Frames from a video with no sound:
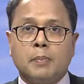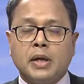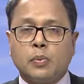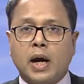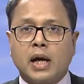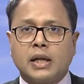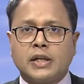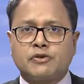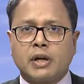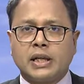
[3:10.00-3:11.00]
Meanwhile,
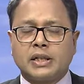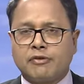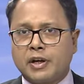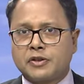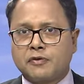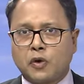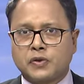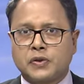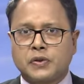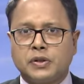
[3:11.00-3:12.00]
Israeli Defense
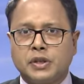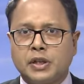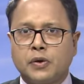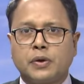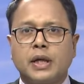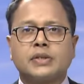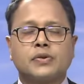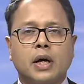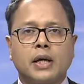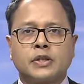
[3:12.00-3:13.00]
Forces continued their
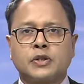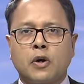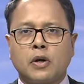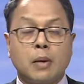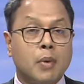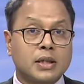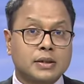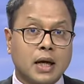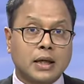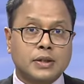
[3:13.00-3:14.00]
strikes on Hamas
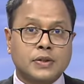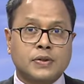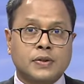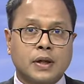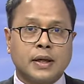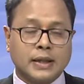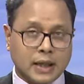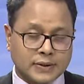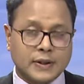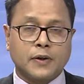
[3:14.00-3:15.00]
targets in
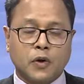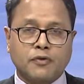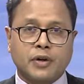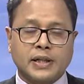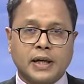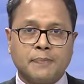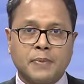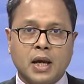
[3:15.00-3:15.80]
Gaza on Friday.